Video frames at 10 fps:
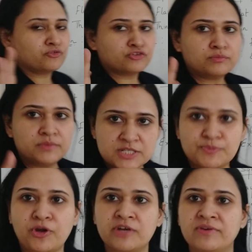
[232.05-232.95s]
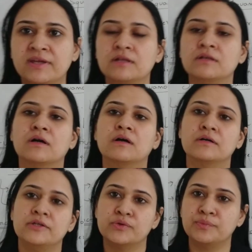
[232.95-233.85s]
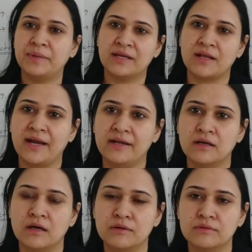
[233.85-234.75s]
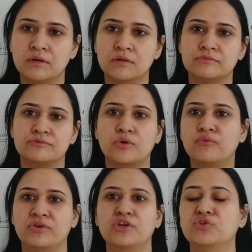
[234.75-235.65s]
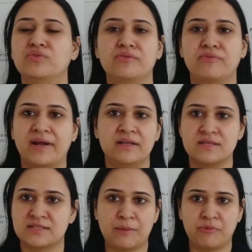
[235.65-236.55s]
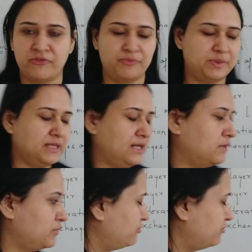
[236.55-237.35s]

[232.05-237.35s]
Now, from this point, we can make an idea from where you will find this type of epithelium.